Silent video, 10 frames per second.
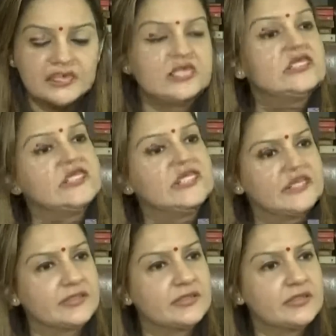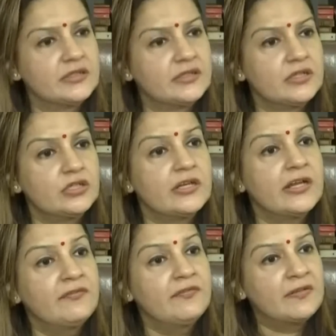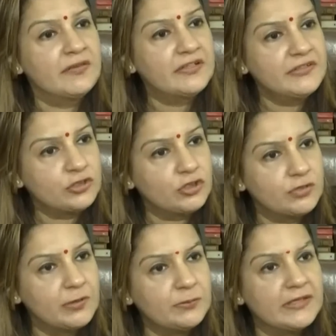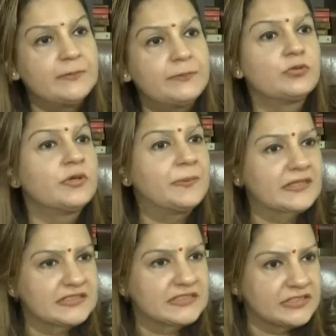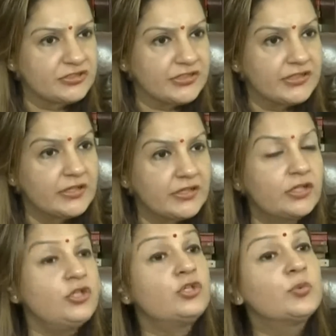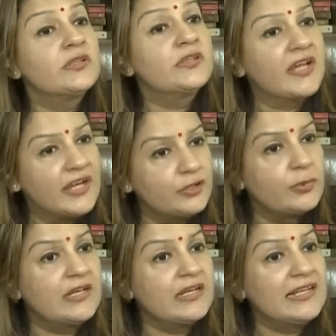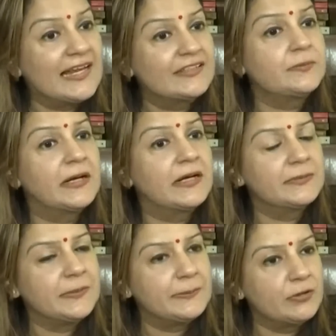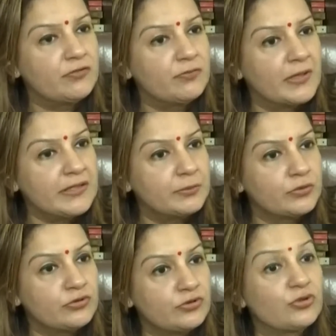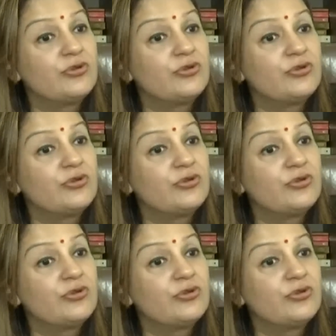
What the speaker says: till date whether we talk about manipur and past history you were there you were elected by the people of manipur to